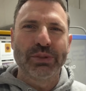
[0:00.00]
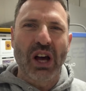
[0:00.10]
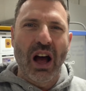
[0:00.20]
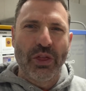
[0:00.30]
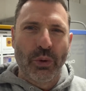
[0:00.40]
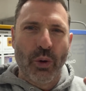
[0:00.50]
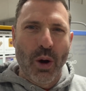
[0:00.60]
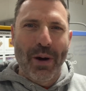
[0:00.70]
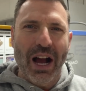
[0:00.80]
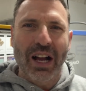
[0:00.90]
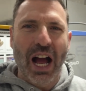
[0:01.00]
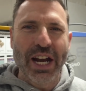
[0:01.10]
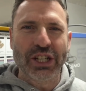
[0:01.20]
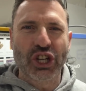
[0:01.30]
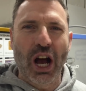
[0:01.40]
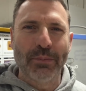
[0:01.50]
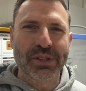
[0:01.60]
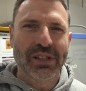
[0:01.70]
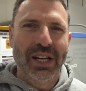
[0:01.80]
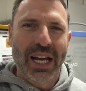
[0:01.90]
on, the robot kind of
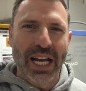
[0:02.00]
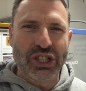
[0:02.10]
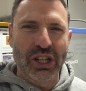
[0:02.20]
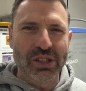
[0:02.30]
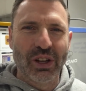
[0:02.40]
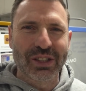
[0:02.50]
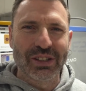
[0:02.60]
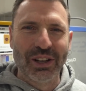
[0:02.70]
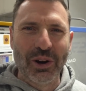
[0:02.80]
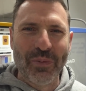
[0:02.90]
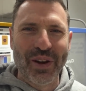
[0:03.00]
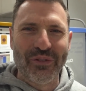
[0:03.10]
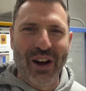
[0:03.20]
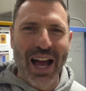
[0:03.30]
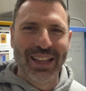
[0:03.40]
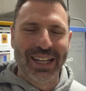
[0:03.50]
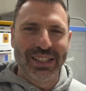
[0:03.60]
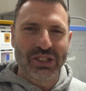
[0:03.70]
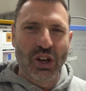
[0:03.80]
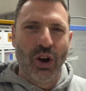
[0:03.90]
jumps. It just looks a little bit violent.
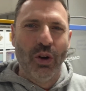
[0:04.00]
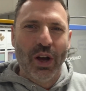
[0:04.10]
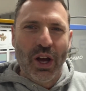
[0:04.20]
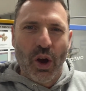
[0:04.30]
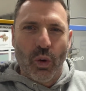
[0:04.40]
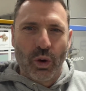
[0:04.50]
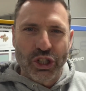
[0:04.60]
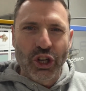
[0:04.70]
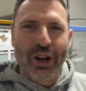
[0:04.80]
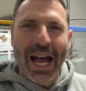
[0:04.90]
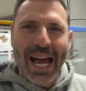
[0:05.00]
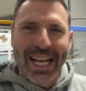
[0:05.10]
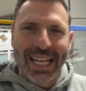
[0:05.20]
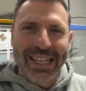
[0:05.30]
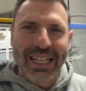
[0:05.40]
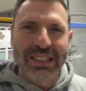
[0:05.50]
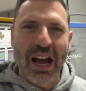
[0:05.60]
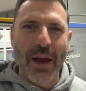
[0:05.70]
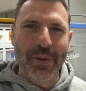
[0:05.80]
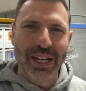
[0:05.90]
So we'll show you how to get that
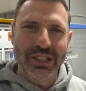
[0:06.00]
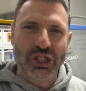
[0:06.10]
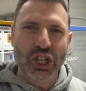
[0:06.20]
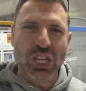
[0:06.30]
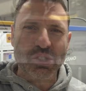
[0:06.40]
timing just